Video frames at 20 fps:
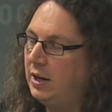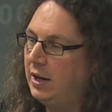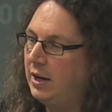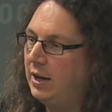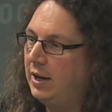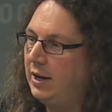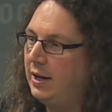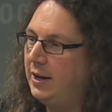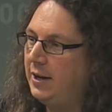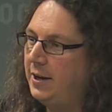
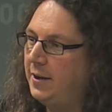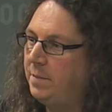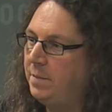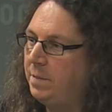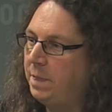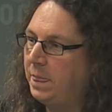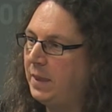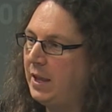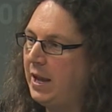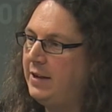
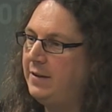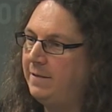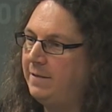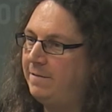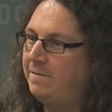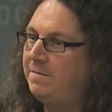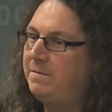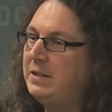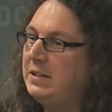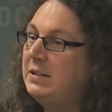And
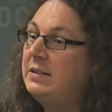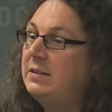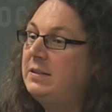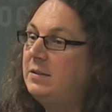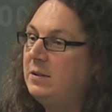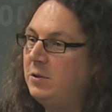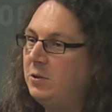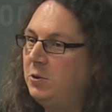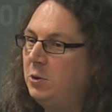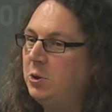
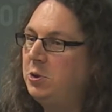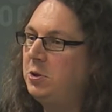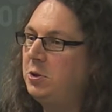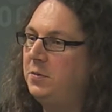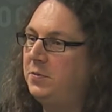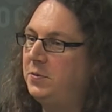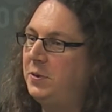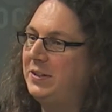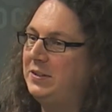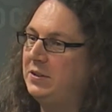this
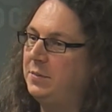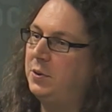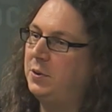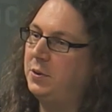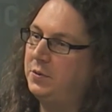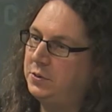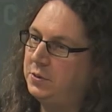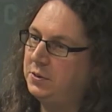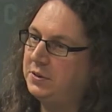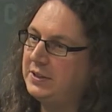notion, for example,
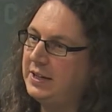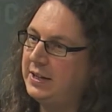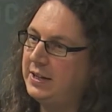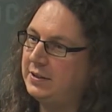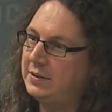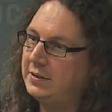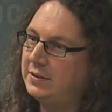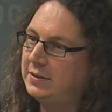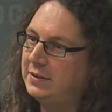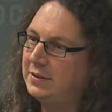of
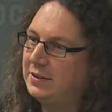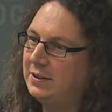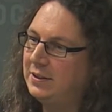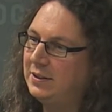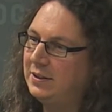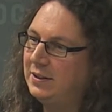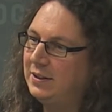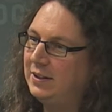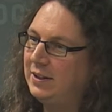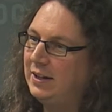success
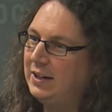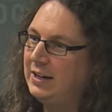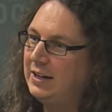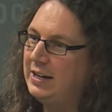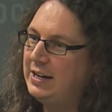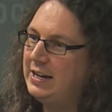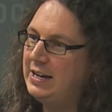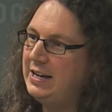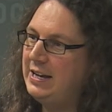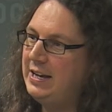
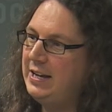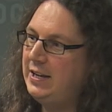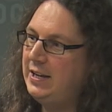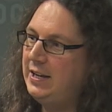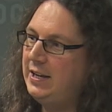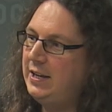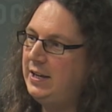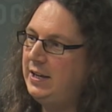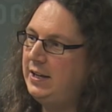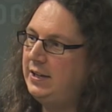
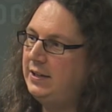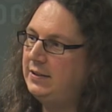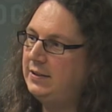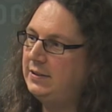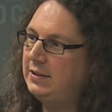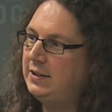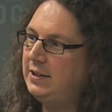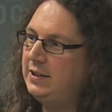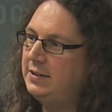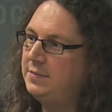
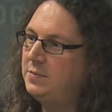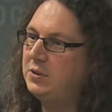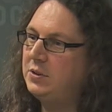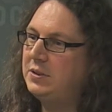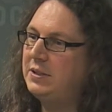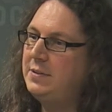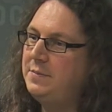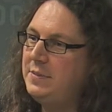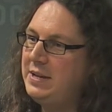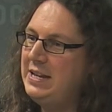is
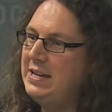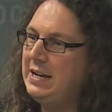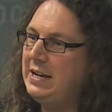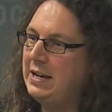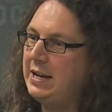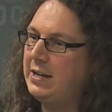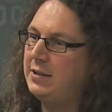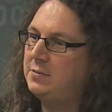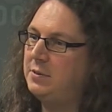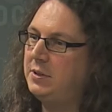mostly
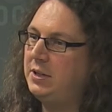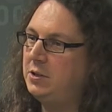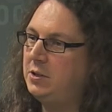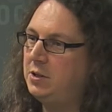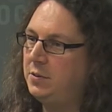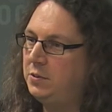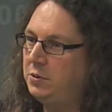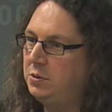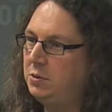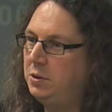meaningless when it
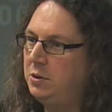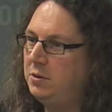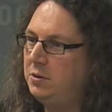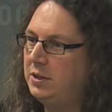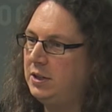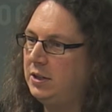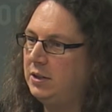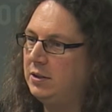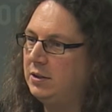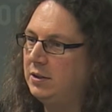comes to
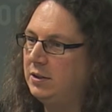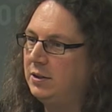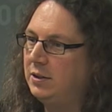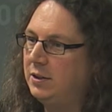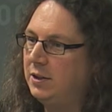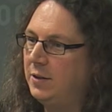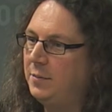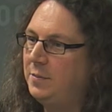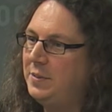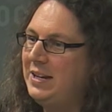learning.
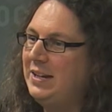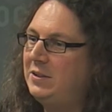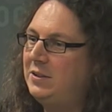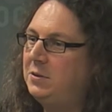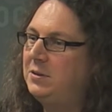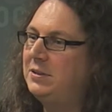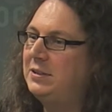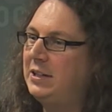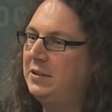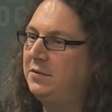Being
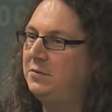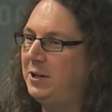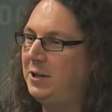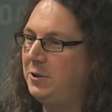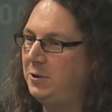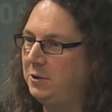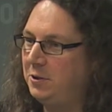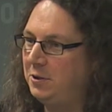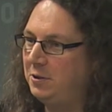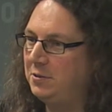successful
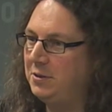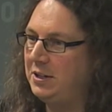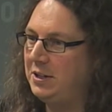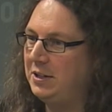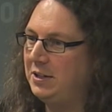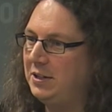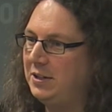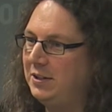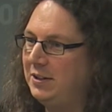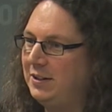at a
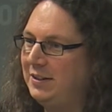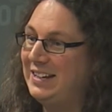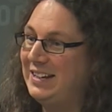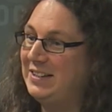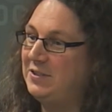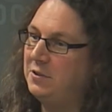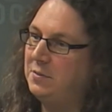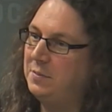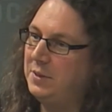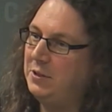degree
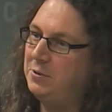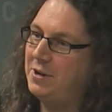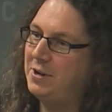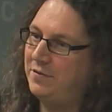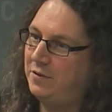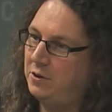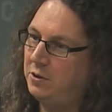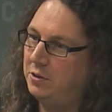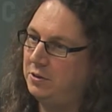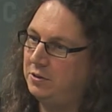doesn't mean you
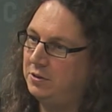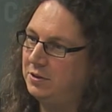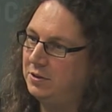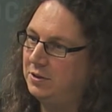have learned.